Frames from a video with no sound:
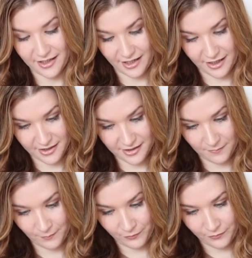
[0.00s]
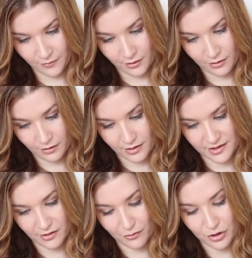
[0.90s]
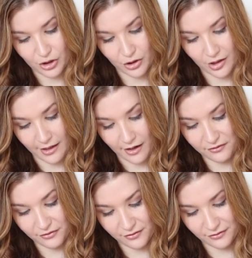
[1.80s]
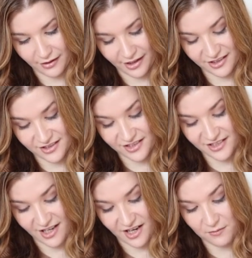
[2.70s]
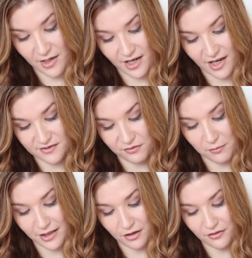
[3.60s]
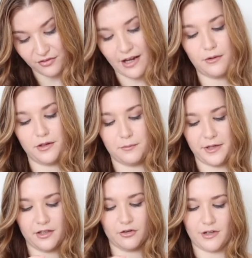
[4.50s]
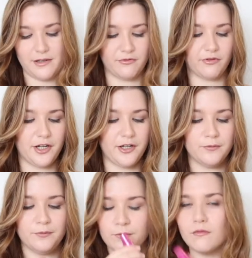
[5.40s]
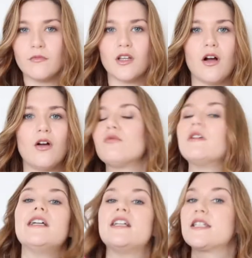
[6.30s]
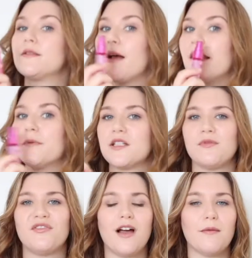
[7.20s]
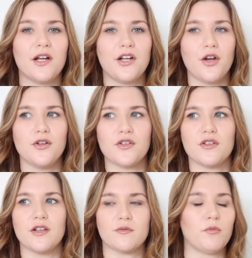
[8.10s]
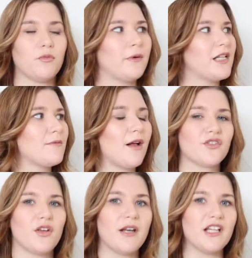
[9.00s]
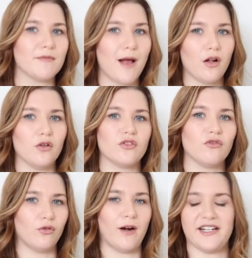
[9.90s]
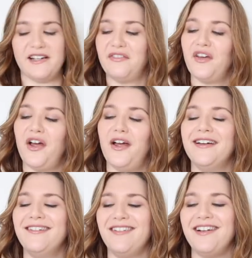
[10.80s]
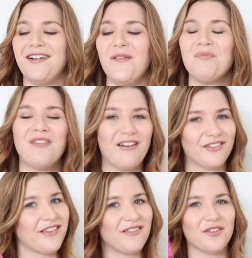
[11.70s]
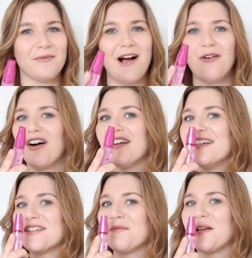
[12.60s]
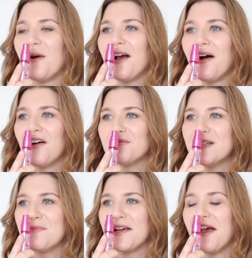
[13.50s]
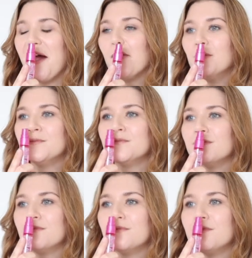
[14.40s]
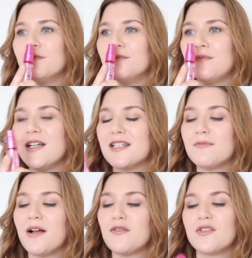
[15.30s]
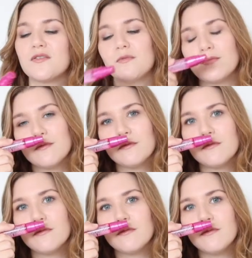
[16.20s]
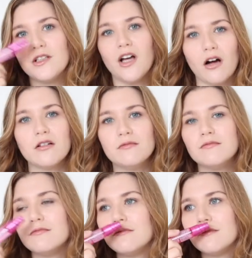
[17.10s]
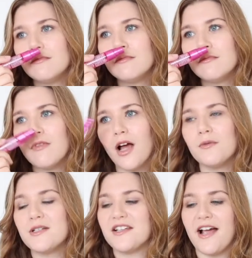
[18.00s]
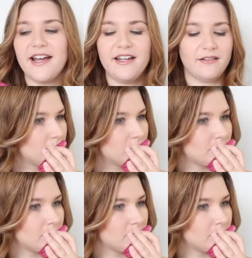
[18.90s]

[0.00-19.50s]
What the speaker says: It's called Sugar Love, and it has flamingo flower and pink grapefruit. Can't really smell it, but to be fair, my nose has probably smelt so many smells already that everything from now on is gonna be quite hard for me to pick out. It smells young, I would say.